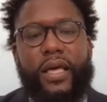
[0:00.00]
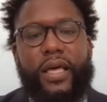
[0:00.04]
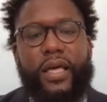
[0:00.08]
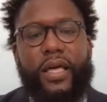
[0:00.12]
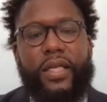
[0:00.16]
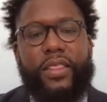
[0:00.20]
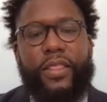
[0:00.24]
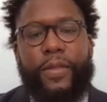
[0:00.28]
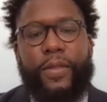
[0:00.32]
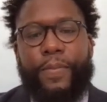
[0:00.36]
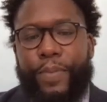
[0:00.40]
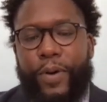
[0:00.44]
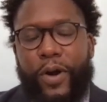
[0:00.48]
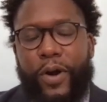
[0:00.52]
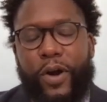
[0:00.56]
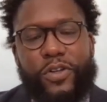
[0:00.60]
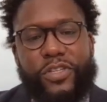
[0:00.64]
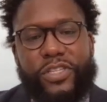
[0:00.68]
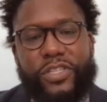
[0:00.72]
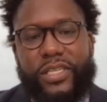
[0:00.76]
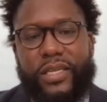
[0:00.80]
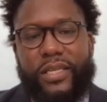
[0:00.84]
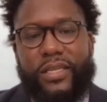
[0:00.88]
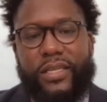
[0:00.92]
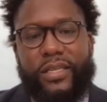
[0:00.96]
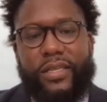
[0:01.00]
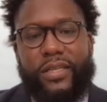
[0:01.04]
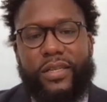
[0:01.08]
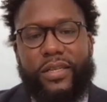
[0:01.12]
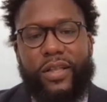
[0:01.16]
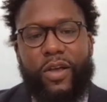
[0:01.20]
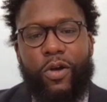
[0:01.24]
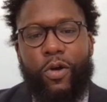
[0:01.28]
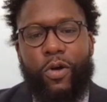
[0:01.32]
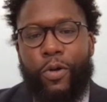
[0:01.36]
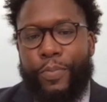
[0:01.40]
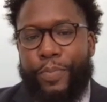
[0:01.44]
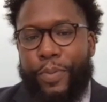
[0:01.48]
the person
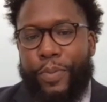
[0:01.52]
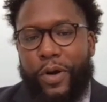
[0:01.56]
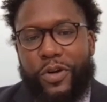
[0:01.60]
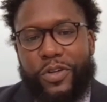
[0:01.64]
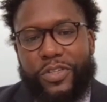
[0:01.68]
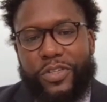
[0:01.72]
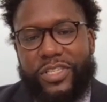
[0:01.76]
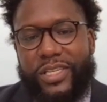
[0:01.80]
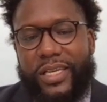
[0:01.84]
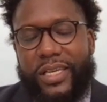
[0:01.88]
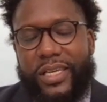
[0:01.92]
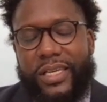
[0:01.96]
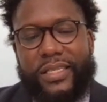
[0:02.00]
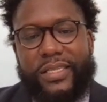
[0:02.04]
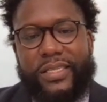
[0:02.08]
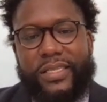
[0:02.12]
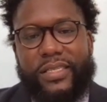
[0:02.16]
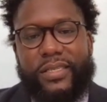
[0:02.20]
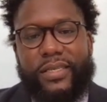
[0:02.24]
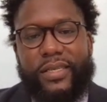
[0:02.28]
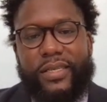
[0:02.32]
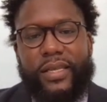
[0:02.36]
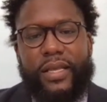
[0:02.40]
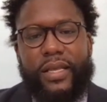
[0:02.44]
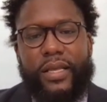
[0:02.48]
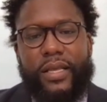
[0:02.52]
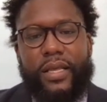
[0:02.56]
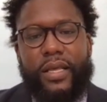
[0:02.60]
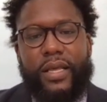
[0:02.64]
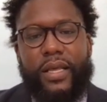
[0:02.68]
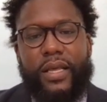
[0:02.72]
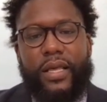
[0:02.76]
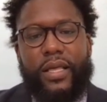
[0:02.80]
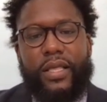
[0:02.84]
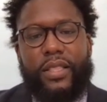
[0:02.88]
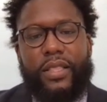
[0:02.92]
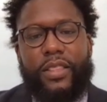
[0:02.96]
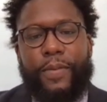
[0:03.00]
or persons,
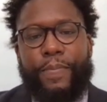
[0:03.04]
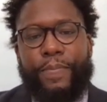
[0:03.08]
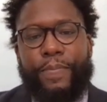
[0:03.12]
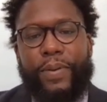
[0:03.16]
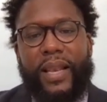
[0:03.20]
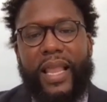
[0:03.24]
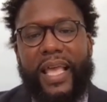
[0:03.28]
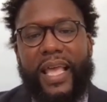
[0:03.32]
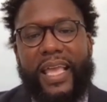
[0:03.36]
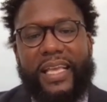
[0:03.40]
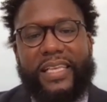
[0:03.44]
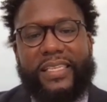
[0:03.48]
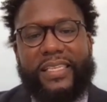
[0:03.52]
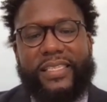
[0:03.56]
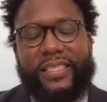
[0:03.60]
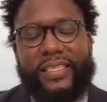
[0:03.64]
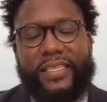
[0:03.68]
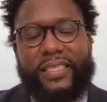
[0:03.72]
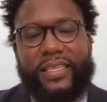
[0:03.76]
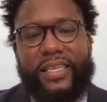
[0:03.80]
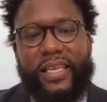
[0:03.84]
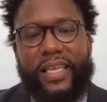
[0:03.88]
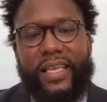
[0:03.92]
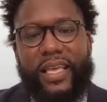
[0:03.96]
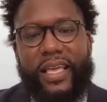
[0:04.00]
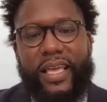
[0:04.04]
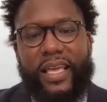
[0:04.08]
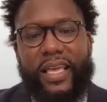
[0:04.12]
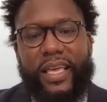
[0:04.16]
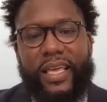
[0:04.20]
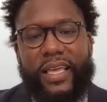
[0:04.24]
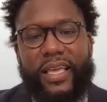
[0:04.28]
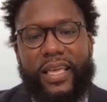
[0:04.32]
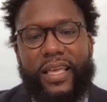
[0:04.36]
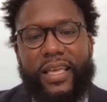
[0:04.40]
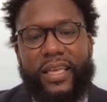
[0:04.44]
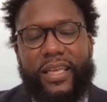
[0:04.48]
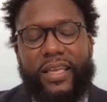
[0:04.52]
the place,
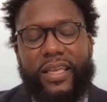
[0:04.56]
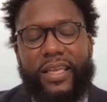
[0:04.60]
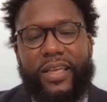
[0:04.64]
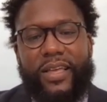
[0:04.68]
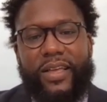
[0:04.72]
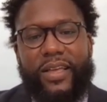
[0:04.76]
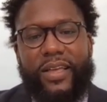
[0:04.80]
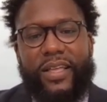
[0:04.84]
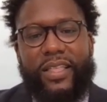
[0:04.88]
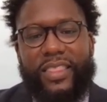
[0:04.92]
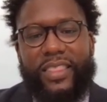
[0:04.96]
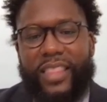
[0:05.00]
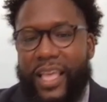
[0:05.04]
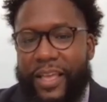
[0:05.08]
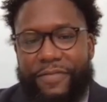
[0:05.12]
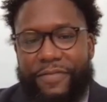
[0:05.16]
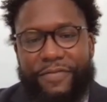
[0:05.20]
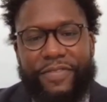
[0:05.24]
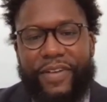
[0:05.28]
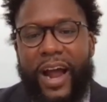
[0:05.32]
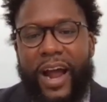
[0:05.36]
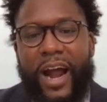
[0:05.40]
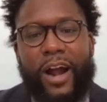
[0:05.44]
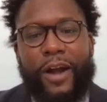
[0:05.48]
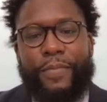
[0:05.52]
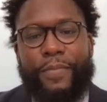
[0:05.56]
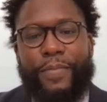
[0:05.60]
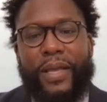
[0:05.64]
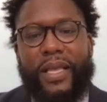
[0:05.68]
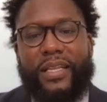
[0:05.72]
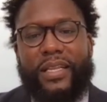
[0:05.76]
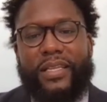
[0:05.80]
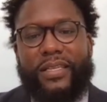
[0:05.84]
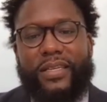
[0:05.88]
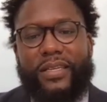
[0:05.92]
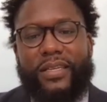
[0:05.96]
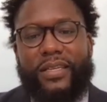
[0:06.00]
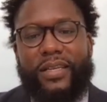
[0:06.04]
the
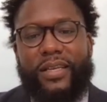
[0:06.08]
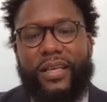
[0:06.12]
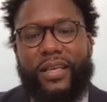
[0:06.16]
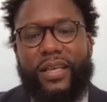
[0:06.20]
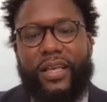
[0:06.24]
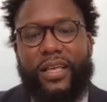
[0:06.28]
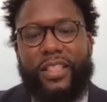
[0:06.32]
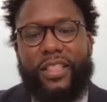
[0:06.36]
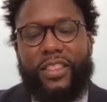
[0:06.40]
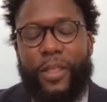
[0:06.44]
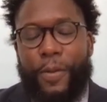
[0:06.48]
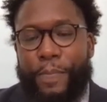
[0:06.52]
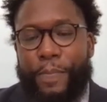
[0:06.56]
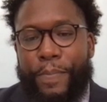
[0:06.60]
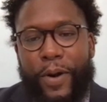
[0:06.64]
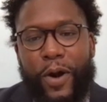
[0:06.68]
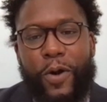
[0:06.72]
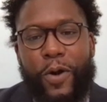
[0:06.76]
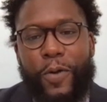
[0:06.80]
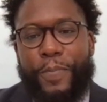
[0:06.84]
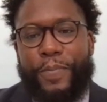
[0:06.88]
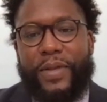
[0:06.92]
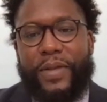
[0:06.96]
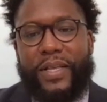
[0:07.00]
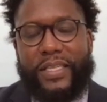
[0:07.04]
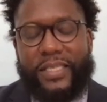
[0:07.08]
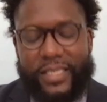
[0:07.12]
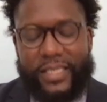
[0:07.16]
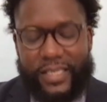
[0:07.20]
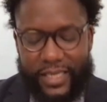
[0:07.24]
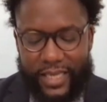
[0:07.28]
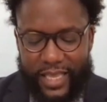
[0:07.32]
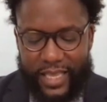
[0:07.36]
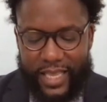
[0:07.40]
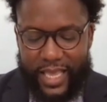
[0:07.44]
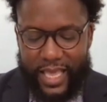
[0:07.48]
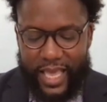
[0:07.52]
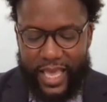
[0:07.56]
environment, the purpose,
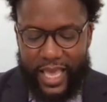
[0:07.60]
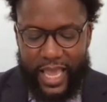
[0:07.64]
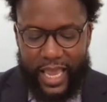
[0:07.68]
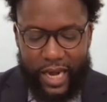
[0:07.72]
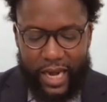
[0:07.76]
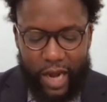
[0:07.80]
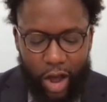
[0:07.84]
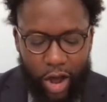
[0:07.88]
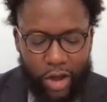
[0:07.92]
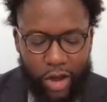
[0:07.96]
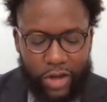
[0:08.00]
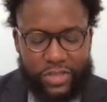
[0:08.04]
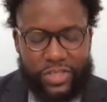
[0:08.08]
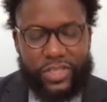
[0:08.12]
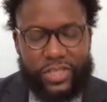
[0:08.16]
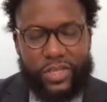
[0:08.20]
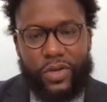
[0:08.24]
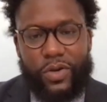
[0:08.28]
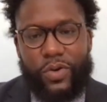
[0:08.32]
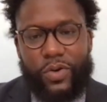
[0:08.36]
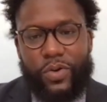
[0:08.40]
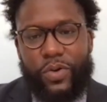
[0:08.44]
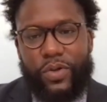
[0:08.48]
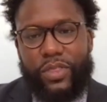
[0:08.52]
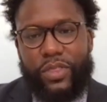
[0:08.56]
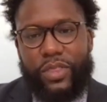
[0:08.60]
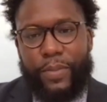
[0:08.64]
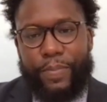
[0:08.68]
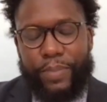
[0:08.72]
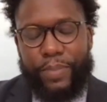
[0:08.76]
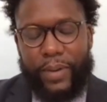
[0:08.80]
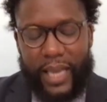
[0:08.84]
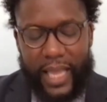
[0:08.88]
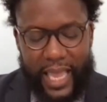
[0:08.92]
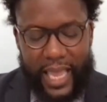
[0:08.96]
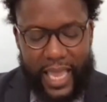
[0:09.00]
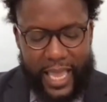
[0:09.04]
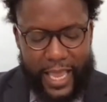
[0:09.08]
and also the
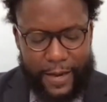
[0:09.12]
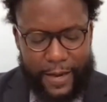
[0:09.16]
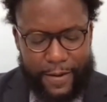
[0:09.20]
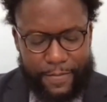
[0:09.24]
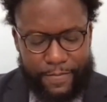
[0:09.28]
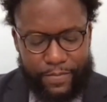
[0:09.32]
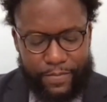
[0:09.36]
plan.